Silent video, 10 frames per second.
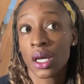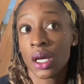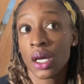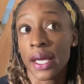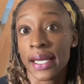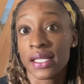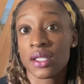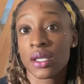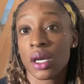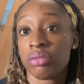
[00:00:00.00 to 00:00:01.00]
And
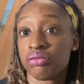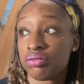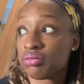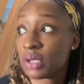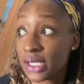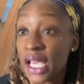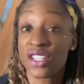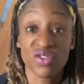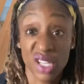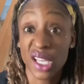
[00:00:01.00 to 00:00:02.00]
today's
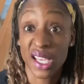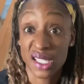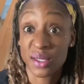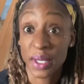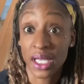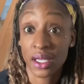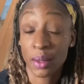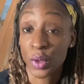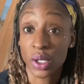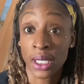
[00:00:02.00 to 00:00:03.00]
really getting to me. I'm
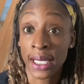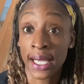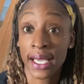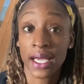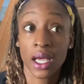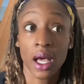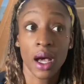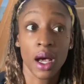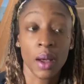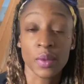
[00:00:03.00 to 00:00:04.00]
not gonna lie.
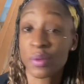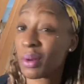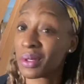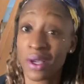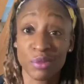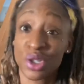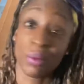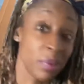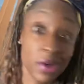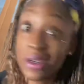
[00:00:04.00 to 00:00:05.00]
It's probably because I'm due on my
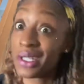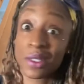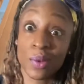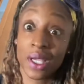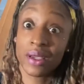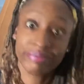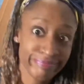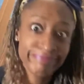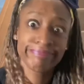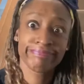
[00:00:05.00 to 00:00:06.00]
period this week.
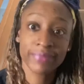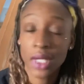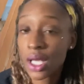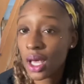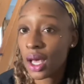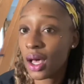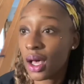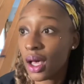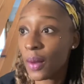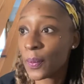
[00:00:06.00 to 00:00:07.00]

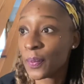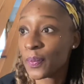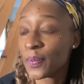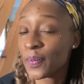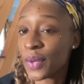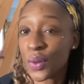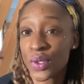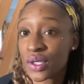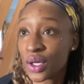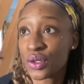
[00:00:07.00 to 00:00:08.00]
But
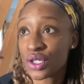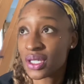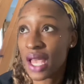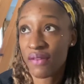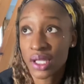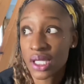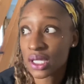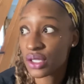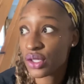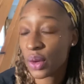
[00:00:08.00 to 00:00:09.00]
also just everything
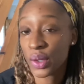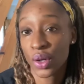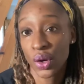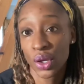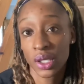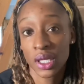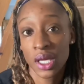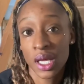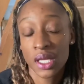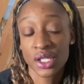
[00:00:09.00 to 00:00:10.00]
that's going on,
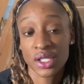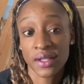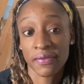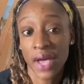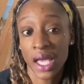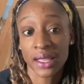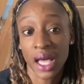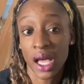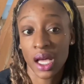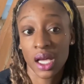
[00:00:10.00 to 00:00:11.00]
just the fact that